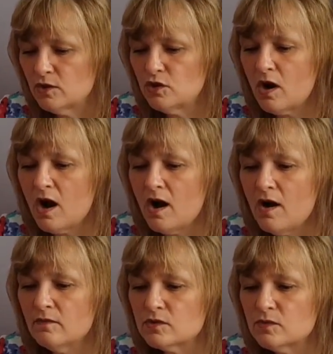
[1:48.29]
Your
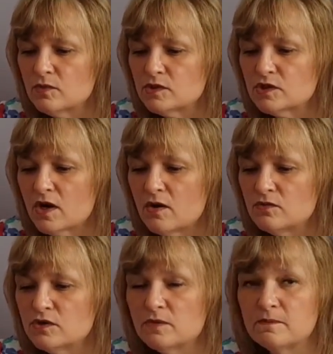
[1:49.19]
heart wants to
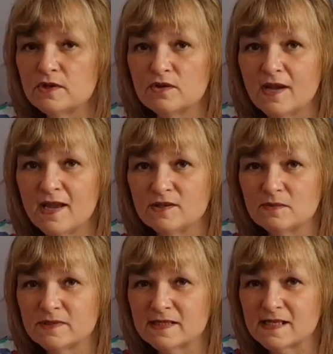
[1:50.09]
hold on, but your head
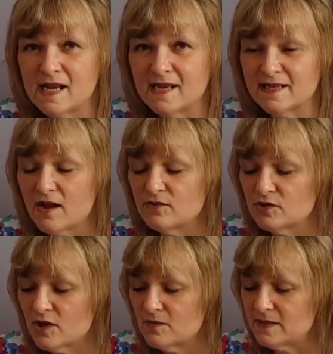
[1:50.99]
wants to let go,
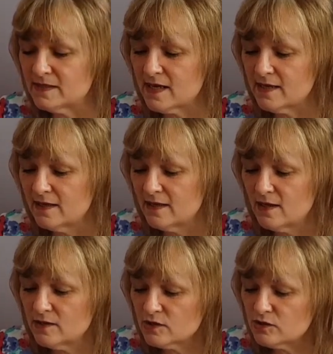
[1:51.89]
shall we say.
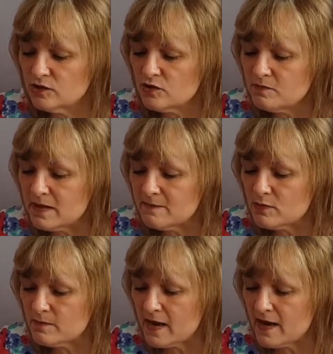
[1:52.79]
So do be
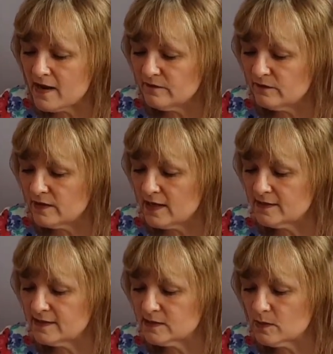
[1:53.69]
prepared for that
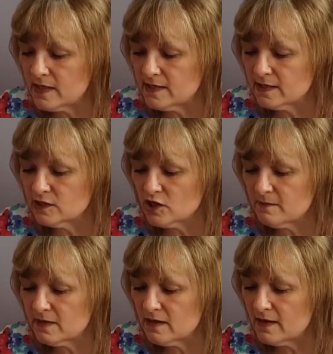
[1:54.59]
this week,
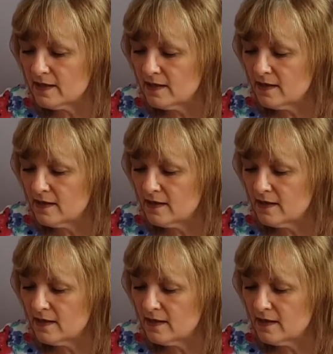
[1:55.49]
Gemini.